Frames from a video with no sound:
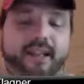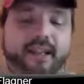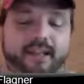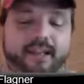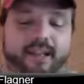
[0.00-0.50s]

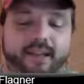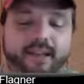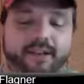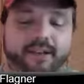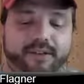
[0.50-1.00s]
It
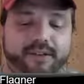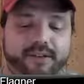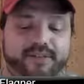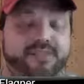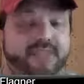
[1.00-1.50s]

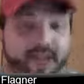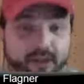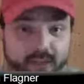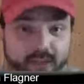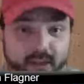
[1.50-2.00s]
is
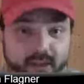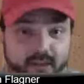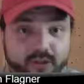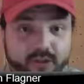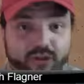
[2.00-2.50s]
Saturday,
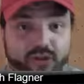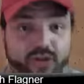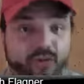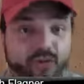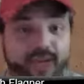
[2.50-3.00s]

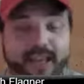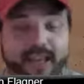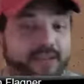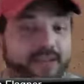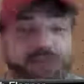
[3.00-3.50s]
June
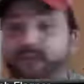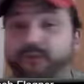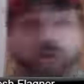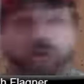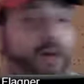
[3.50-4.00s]
8th. So if
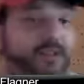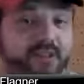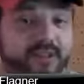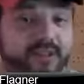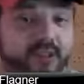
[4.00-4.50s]
you're
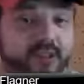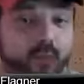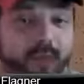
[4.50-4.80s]
watching this on the